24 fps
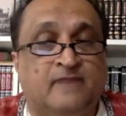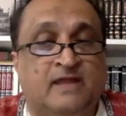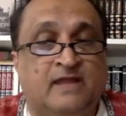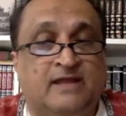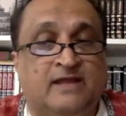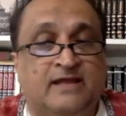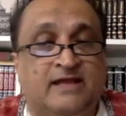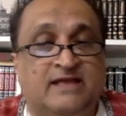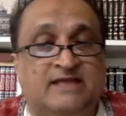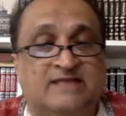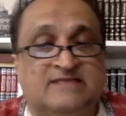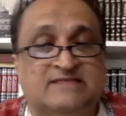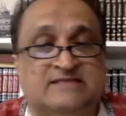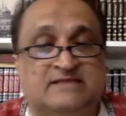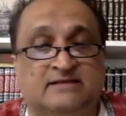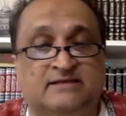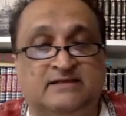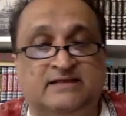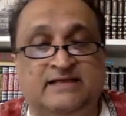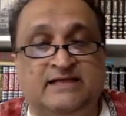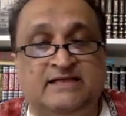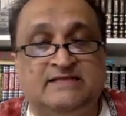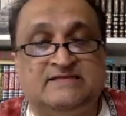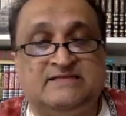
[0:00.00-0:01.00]
It is the
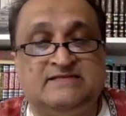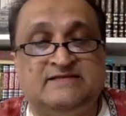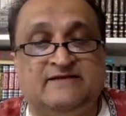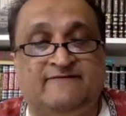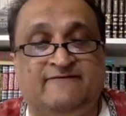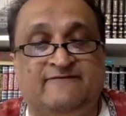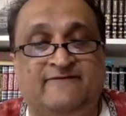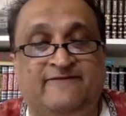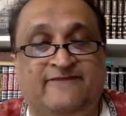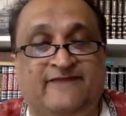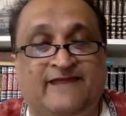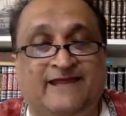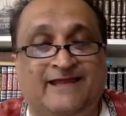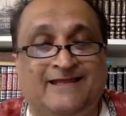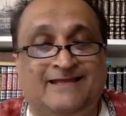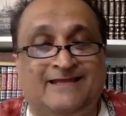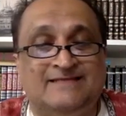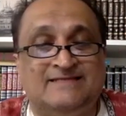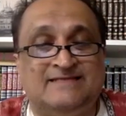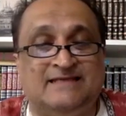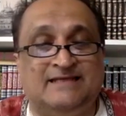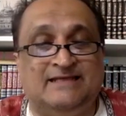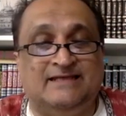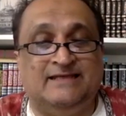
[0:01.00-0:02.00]
least of
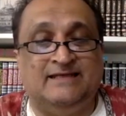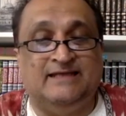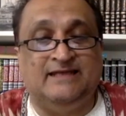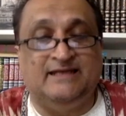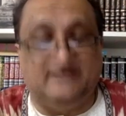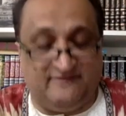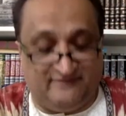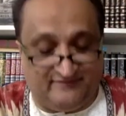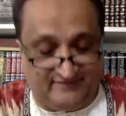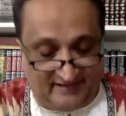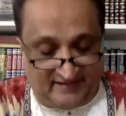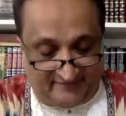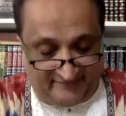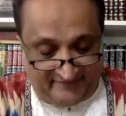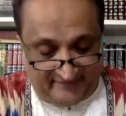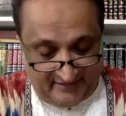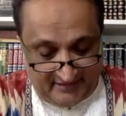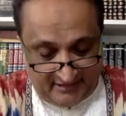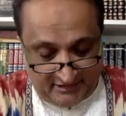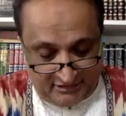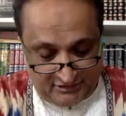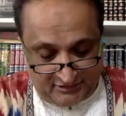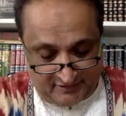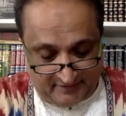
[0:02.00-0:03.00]
things in need of
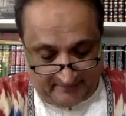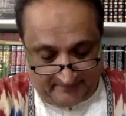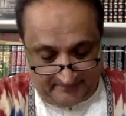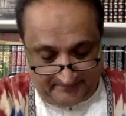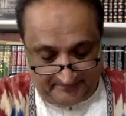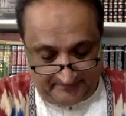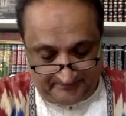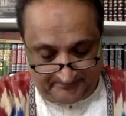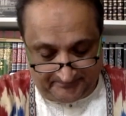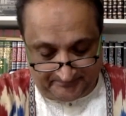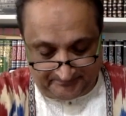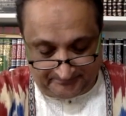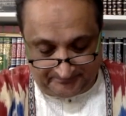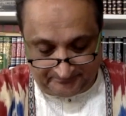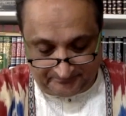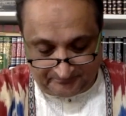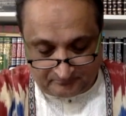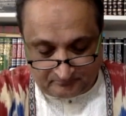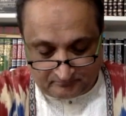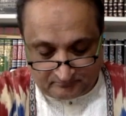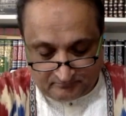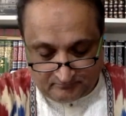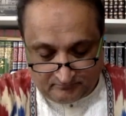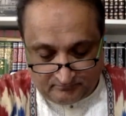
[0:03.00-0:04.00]
definition.
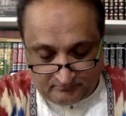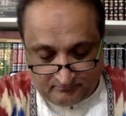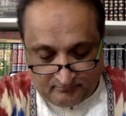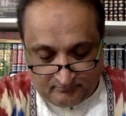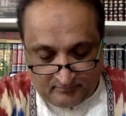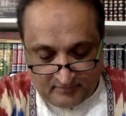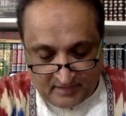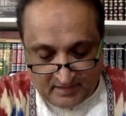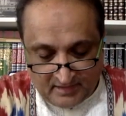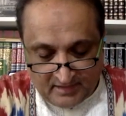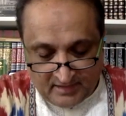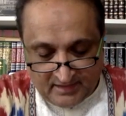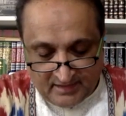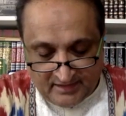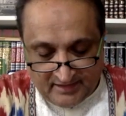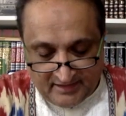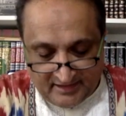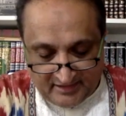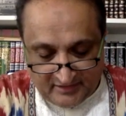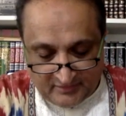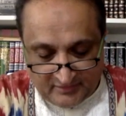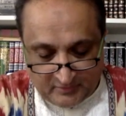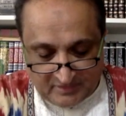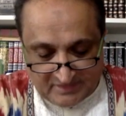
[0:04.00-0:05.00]
In
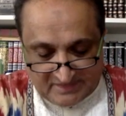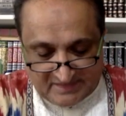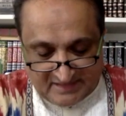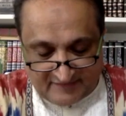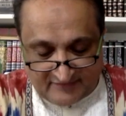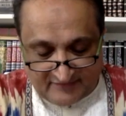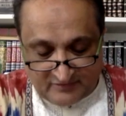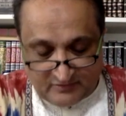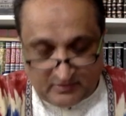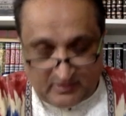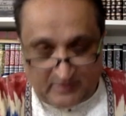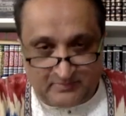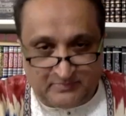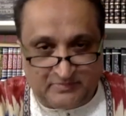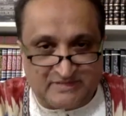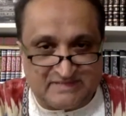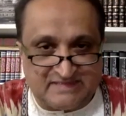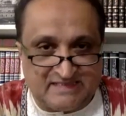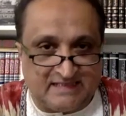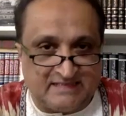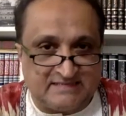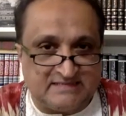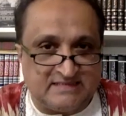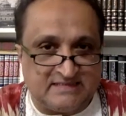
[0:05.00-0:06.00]
other words, everyone
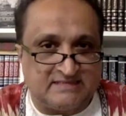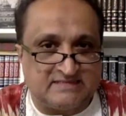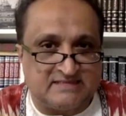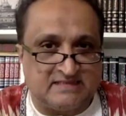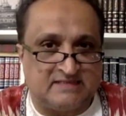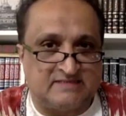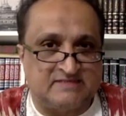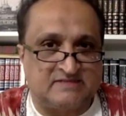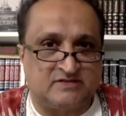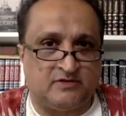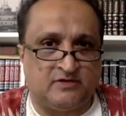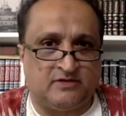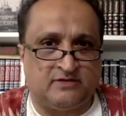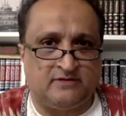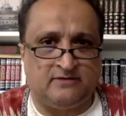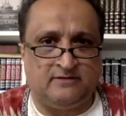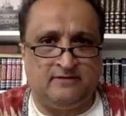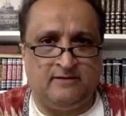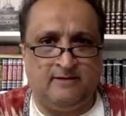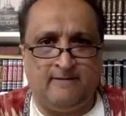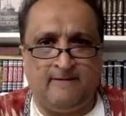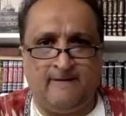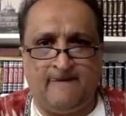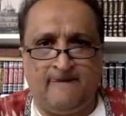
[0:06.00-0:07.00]
possesses a
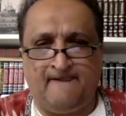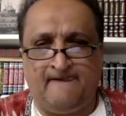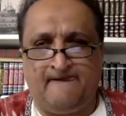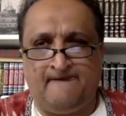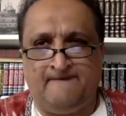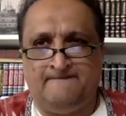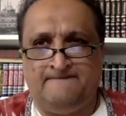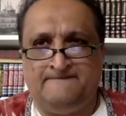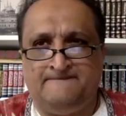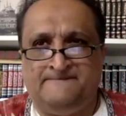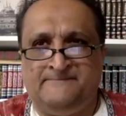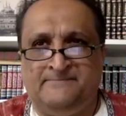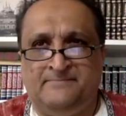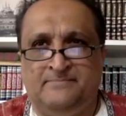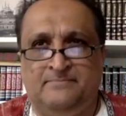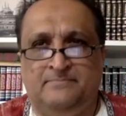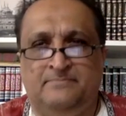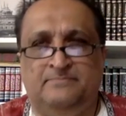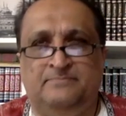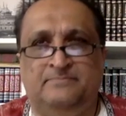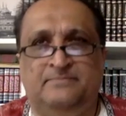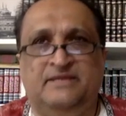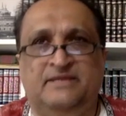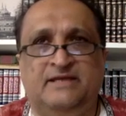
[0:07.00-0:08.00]
certain
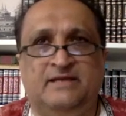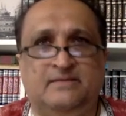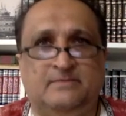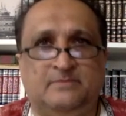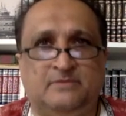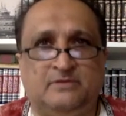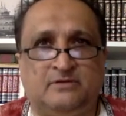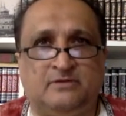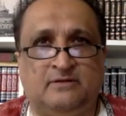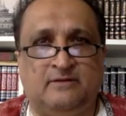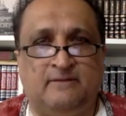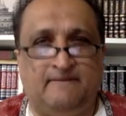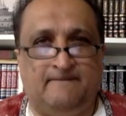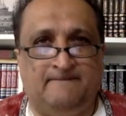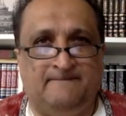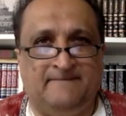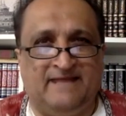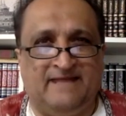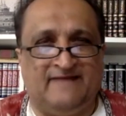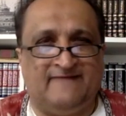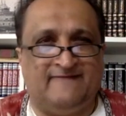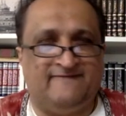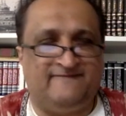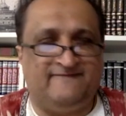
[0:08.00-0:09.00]
minimal
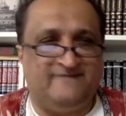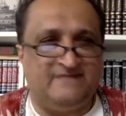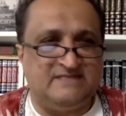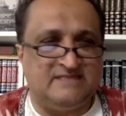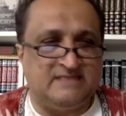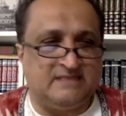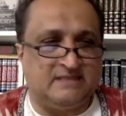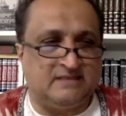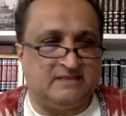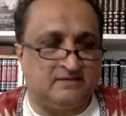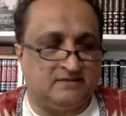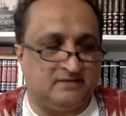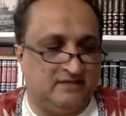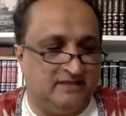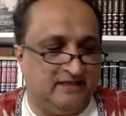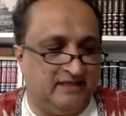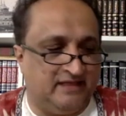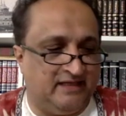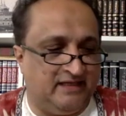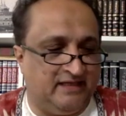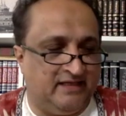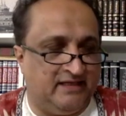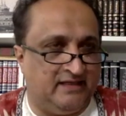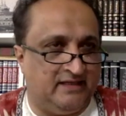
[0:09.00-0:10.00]
metaphysical
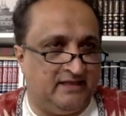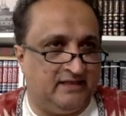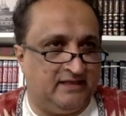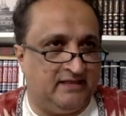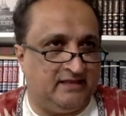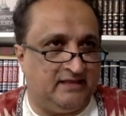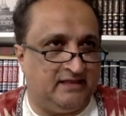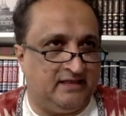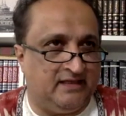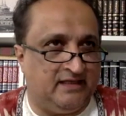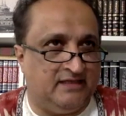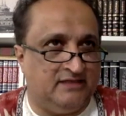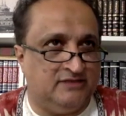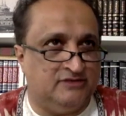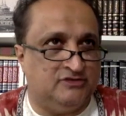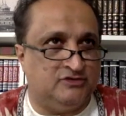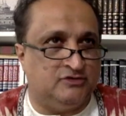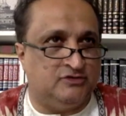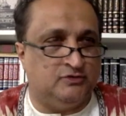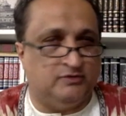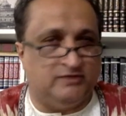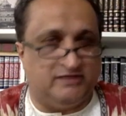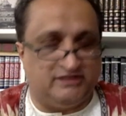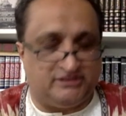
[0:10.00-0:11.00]

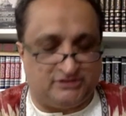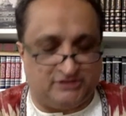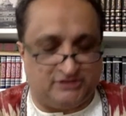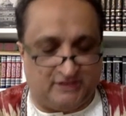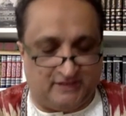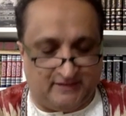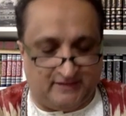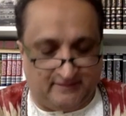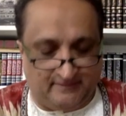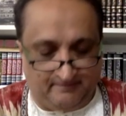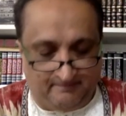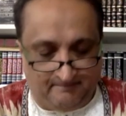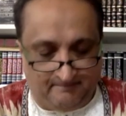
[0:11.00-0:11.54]
intuition,